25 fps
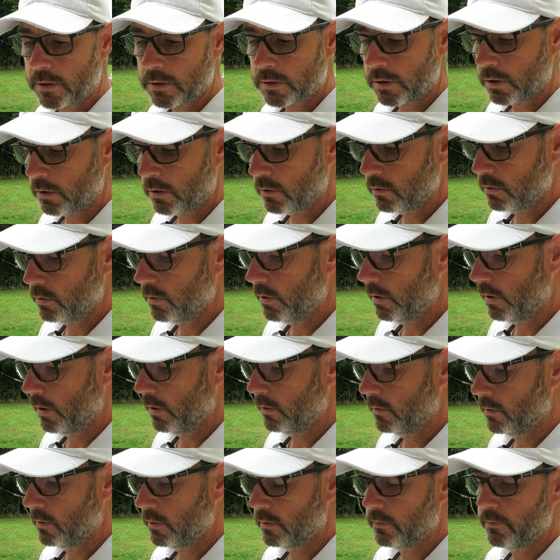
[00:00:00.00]
So
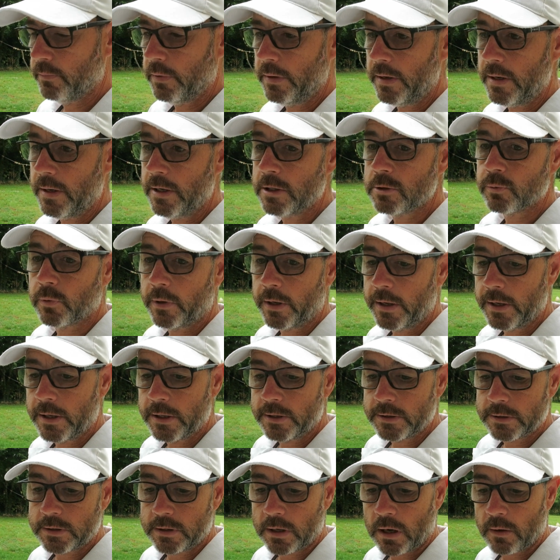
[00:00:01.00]
but it is what it
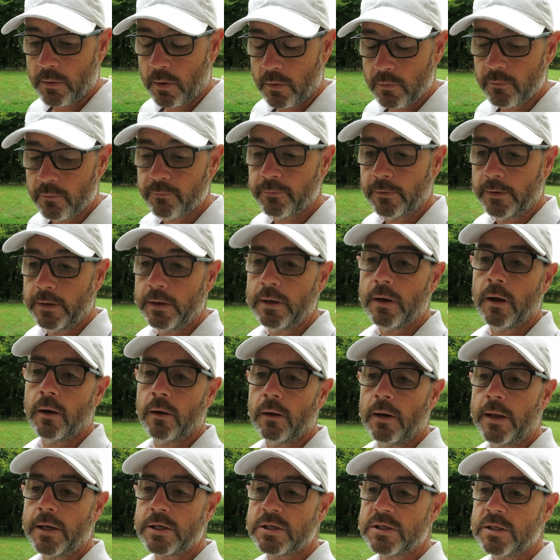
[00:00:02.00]
is. Hopefully,
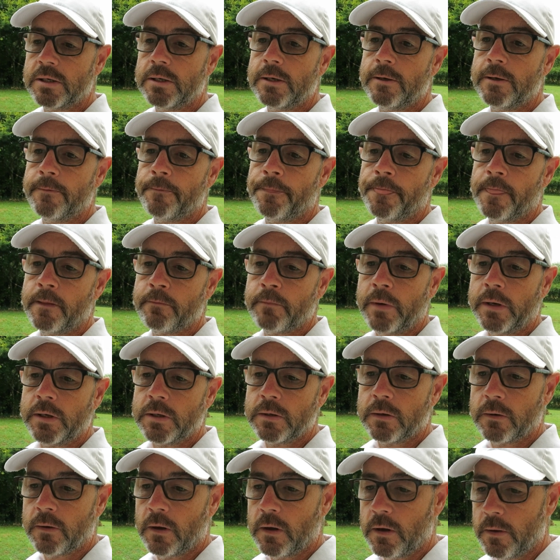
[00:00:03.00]
I'll actually make
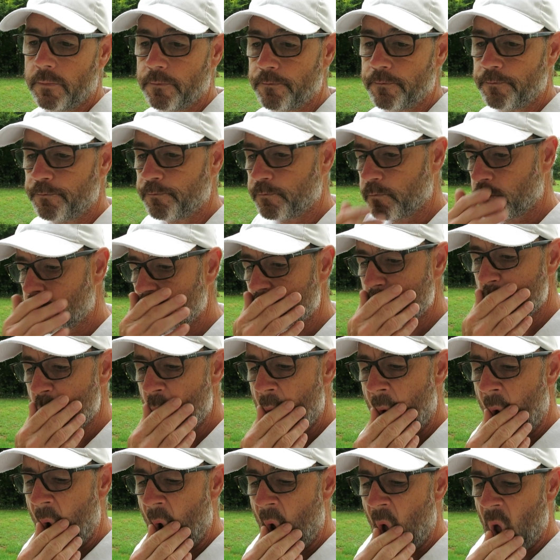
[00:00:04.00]

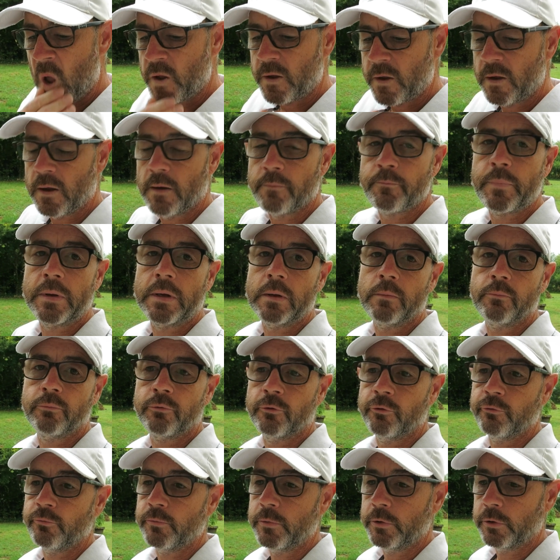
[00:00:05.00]
yeah, big
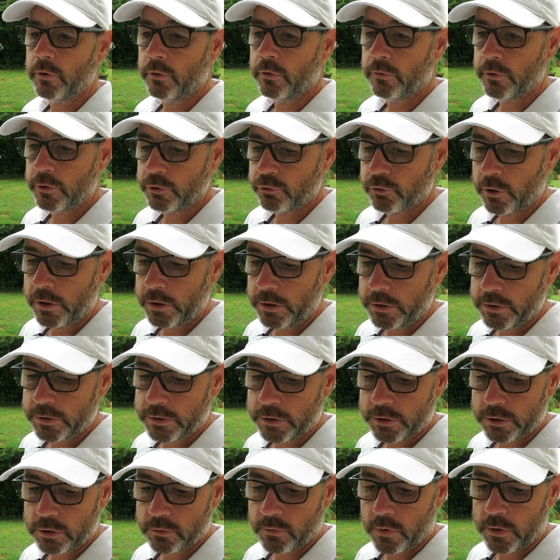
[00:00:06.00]
improvement on the drainage
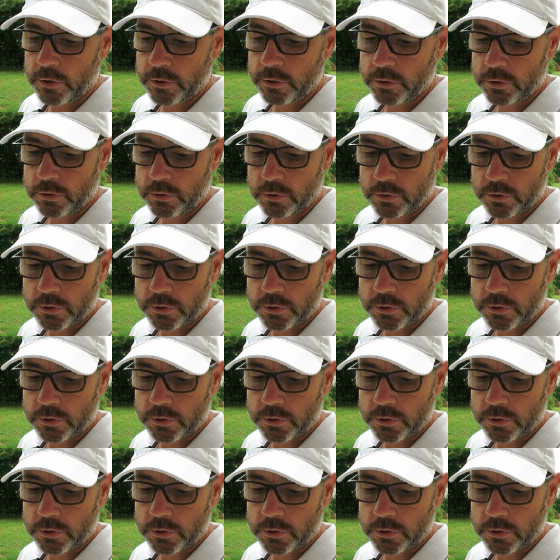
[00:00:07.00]
situation.